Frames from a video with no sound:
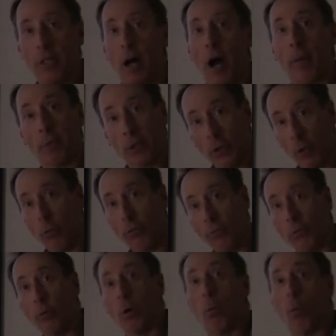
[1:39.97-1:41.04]
I'm going to go
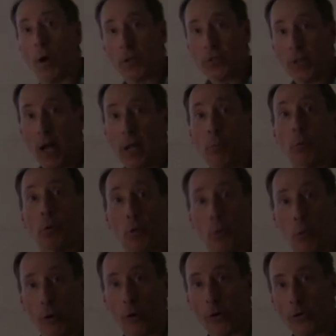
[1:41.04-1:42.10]
through it one time with the
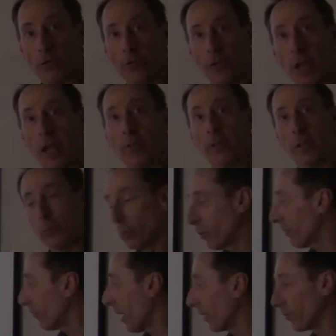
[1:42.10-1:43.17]
words, and then
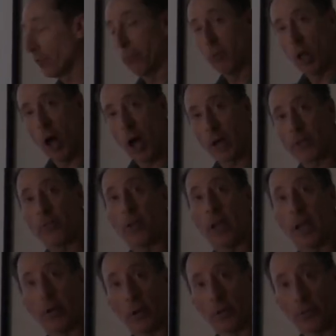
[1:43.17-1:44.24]
we've got some blocks,
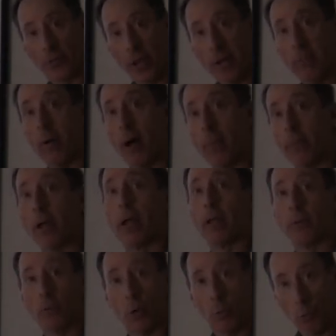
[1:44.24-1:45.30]
and I'll set them up,
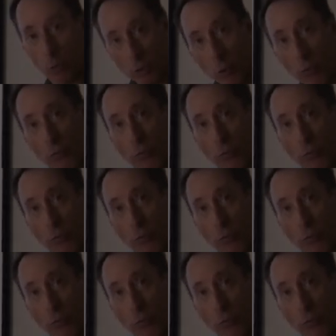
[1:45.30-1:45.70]
and we'll go